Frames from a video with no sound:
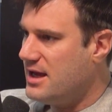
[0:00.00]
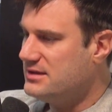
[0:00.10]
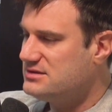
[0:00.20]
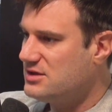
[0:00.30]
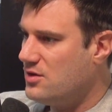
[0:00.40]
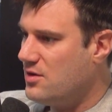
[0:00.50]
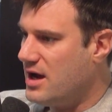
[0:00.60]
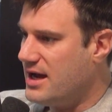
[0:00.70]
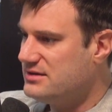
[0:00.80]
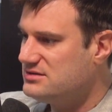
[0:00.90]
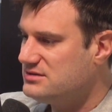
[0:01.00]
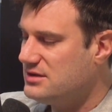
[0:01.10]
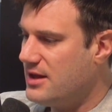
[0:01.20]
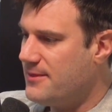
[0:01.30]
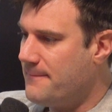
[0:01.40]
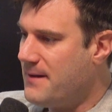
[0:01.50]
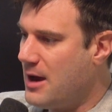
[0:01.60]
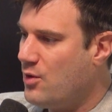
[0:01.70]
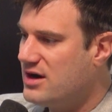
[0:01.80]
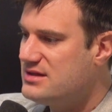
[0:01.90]
And so I, the,
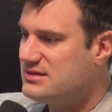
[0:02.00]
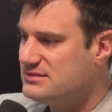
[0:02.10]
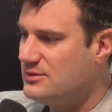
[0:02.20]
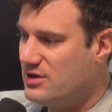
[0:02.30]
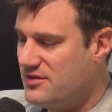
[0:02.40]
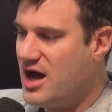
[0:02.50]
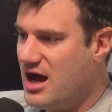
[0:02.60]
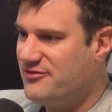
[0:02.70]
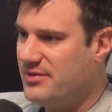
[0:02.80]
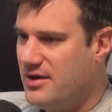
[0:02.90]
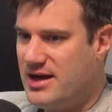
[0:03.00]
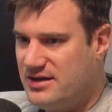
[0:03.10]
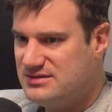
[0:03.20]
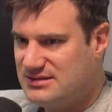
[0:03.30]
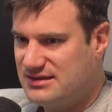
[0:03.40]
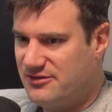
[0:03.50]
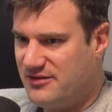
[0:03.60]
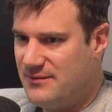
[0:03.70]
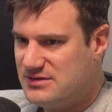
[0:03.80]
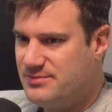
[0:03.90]
I wanted this, we're in the Hofbräu house. It's like a yeah,
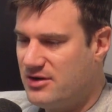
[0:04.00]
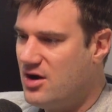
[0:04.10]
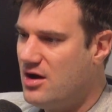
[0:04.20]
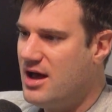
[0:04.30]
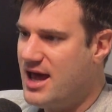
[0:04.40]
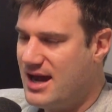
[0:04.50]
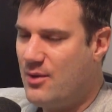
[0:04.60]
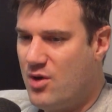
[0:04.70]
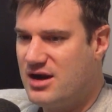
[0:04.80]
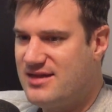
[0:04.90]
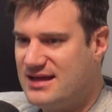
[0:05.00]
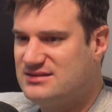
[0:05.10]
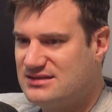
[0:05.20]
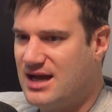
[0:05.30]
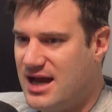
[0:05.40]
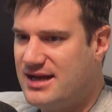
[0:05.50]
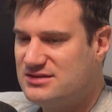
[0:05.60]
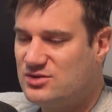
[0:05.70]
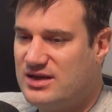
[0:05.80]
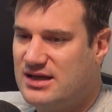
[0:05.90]
famous yeah, beer hall. There. And I wanted that Stein.
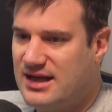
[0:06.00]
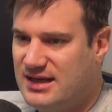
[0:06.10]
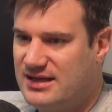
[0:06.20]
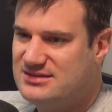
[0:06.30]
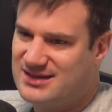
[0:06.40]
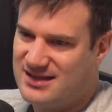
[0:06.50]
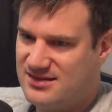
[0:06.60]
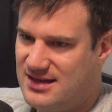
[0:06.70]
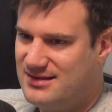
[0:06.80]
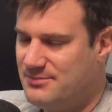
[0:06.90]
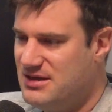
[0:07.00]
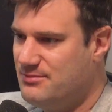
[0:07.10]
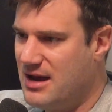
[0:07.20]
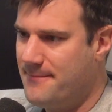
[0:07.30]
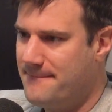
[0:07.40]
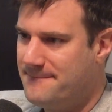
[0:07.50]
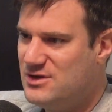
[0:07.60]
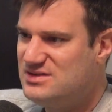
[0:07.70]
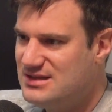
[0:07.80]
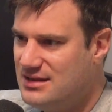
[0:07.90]
So I, I it's like a thing that people, you, yeah.
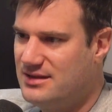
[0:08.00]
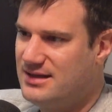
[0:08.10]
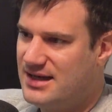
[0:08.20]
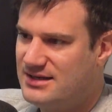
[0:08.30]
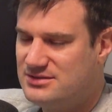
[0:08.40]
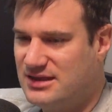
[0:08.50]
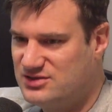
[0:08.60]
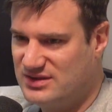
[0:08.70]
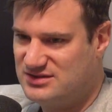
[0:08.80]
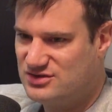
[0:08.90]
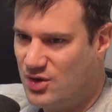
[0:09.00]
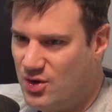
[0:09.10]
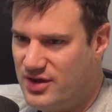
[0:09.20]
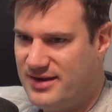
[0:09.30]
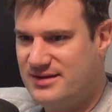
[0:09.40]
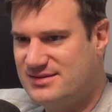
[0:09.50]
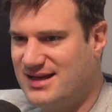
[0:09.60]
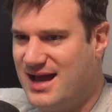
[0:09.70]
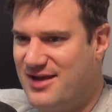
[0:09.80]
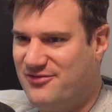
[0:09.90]
you steal it. And I, so I stole it. And I was the
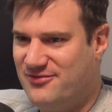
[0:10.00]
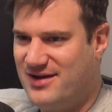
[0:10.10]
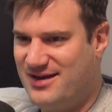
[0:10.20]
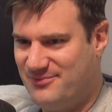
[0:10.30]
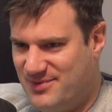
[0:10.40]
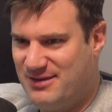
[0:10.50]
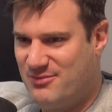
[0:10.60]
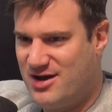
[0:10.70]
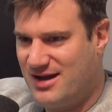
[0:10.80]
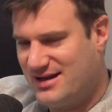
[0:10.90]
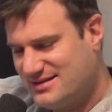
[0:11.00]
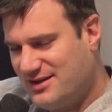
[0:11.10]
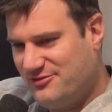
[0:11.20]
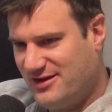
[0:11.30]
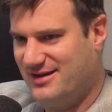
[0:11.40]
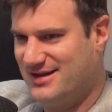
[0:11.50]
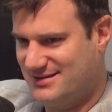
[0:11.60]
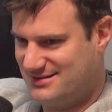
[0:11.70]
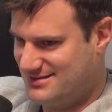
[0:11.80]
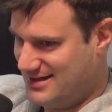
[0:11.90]
like, big oh, mug. a big mug. I guess like I fucking
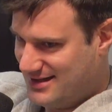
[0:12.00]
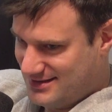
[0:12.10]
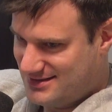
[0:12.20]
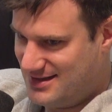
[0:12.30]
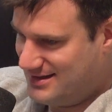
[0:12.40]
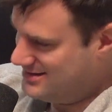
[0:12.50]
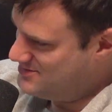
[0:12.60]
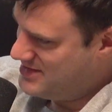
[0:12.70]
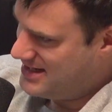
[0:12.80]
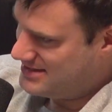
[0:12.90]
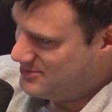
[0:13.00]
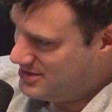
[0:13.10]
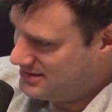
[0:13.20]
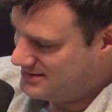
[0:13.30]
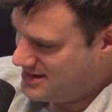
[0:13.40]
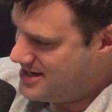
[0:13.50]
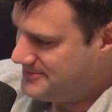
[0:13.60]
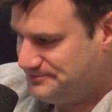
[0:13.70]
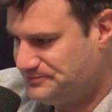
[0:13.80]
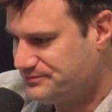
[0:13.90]
got this. I got the, I had this big ass mug, the Stein.